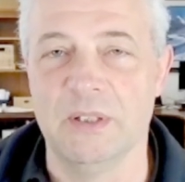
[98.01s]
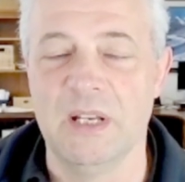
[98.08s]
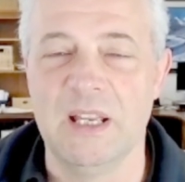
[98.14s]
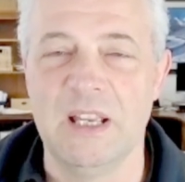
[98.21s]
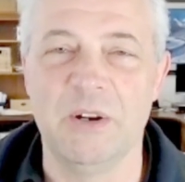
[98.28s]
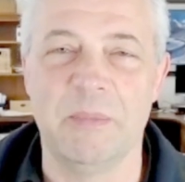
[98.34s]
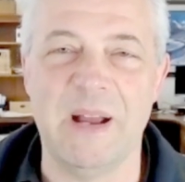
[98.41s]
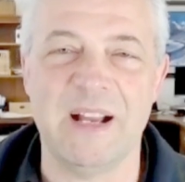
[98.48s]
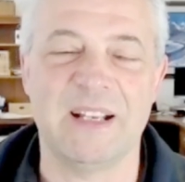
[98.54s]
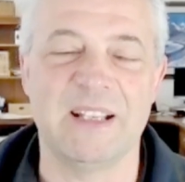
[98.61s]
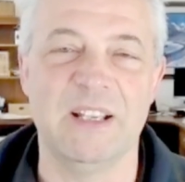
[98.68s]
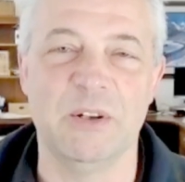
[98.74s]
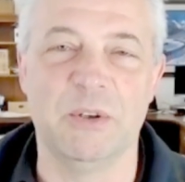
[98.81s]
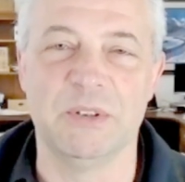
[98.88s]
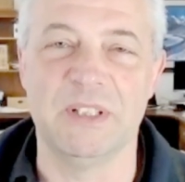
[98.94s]
You know, back in the
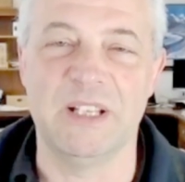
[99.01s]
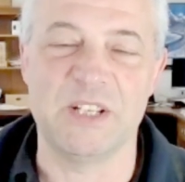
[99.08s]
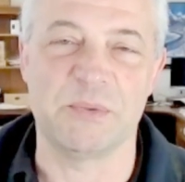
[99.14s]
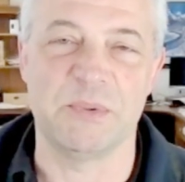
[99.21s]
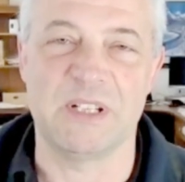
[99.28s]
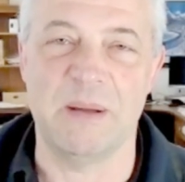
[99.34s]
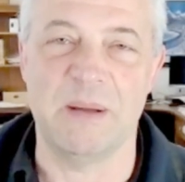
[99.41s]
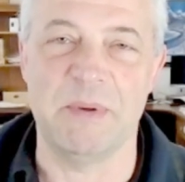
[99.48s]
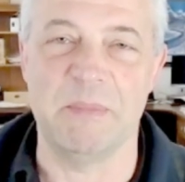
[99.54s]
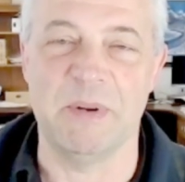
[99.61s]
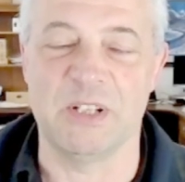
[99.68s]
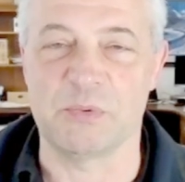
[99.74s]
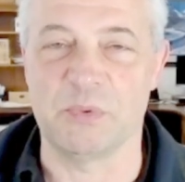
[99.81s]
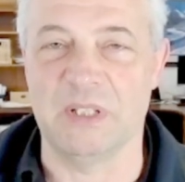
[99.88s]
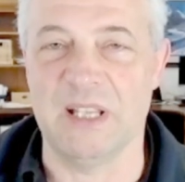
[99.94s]
olden days when timing
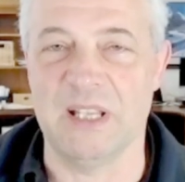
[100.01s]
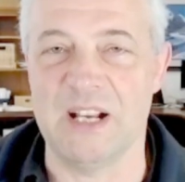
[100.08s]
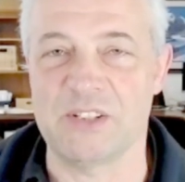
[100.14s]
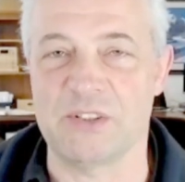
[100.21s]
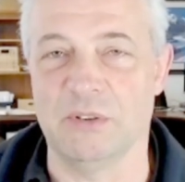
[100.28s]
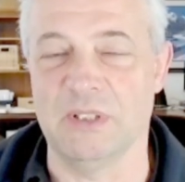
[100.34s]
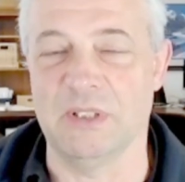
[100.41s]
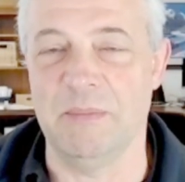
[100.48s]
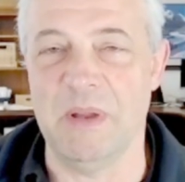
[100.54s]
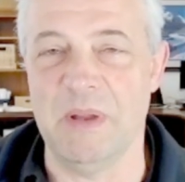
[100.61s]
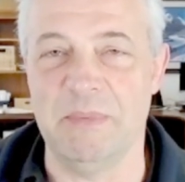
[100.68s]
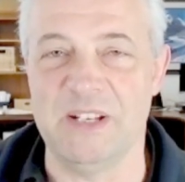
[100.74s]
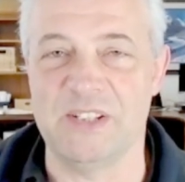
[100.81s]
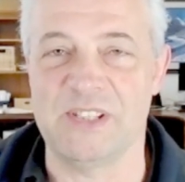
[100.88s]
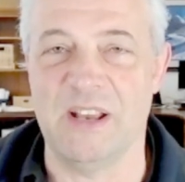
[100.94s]
belts would last only maybe
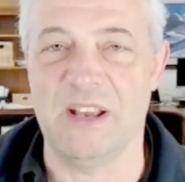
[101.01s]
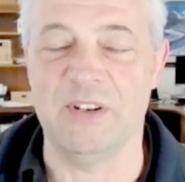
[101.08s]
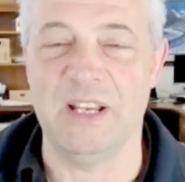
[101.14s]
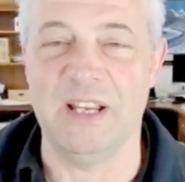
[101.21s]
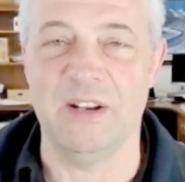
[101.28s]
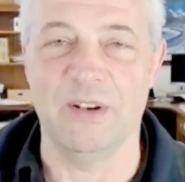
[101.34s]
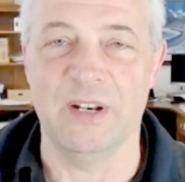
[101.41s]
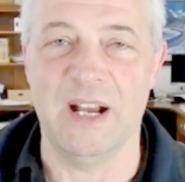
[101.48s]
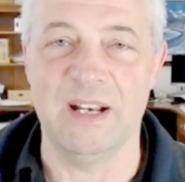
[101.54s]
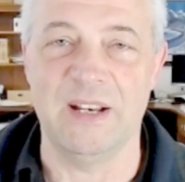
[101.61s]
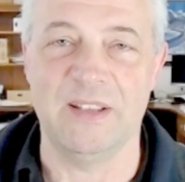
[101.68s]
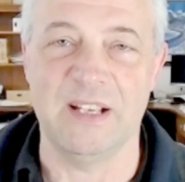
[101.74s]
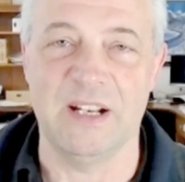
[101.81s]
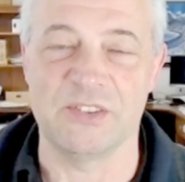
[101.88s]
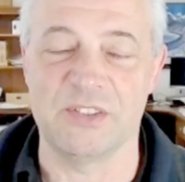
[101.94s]
70 or
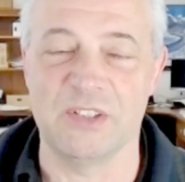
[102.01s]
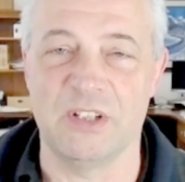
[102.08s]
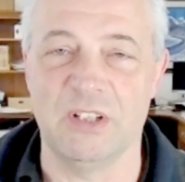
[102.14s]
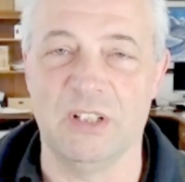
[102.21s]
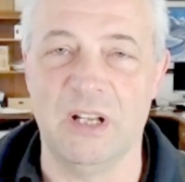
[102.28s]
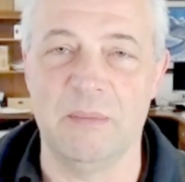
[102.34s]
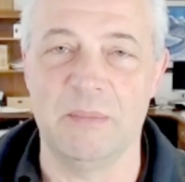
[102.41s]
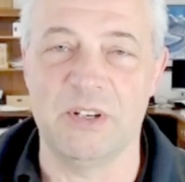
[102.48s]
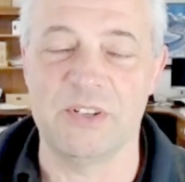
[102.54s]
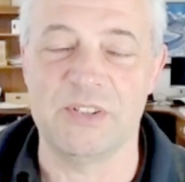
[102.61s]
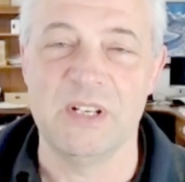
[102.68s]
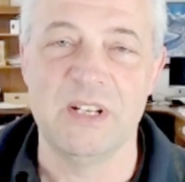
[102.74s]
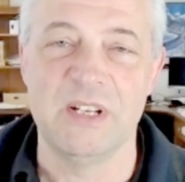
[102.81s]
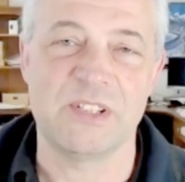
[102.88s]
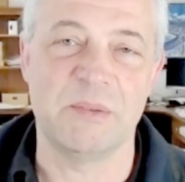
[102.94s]
90,000 kilometers,
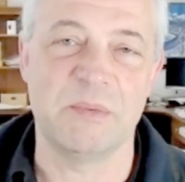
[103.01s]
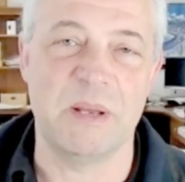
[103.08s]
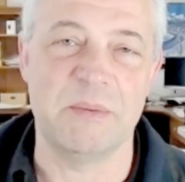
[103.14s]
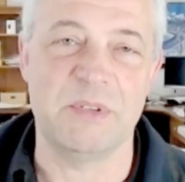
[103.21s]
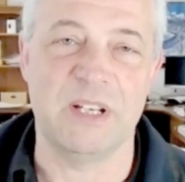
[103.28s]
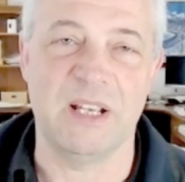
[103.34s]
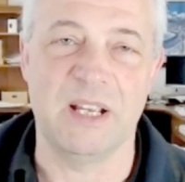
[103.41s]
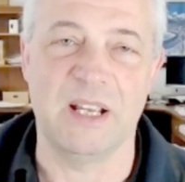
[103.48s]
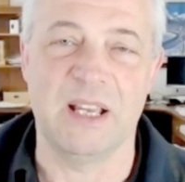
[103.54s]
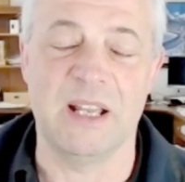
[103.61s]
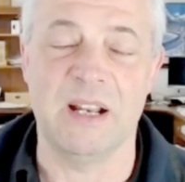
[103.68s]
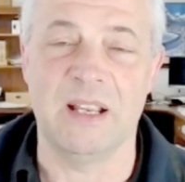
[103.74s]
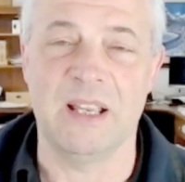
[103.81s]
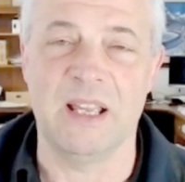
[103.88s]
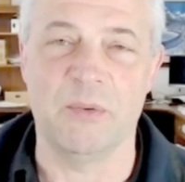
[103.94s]
sometimes you
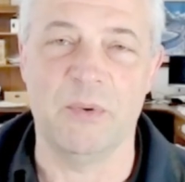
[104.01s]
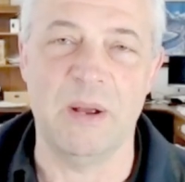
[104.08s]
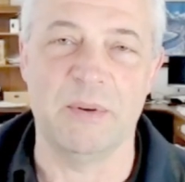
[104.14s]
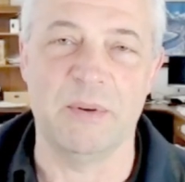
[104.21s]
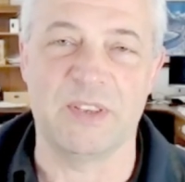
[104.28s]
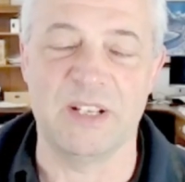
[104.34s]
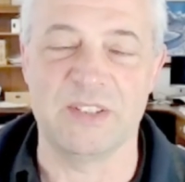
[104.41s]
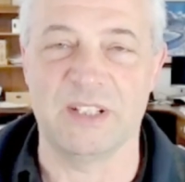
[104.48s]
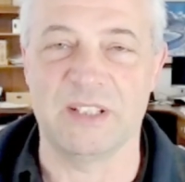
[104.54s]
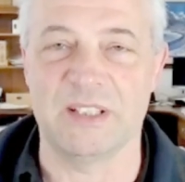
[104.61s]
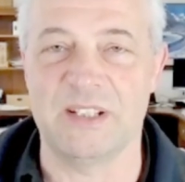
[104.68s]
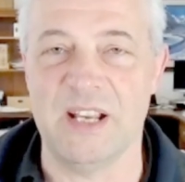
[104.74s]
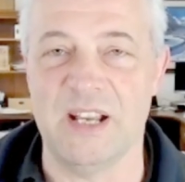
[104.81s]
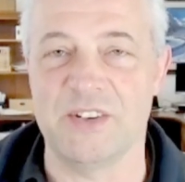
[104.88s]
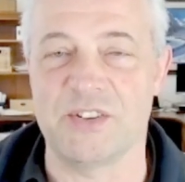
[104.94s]
get away with things like the
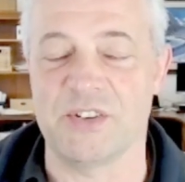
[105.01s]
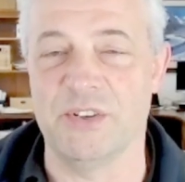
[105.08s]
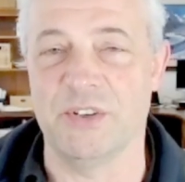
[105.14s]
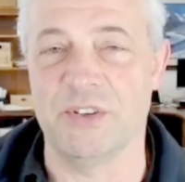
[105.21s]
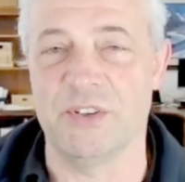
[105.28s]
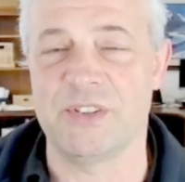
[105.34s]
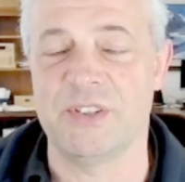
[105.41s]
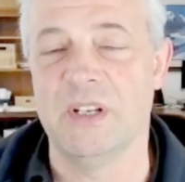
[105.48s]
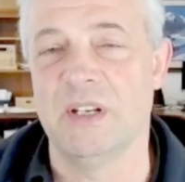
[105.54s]
tensioners,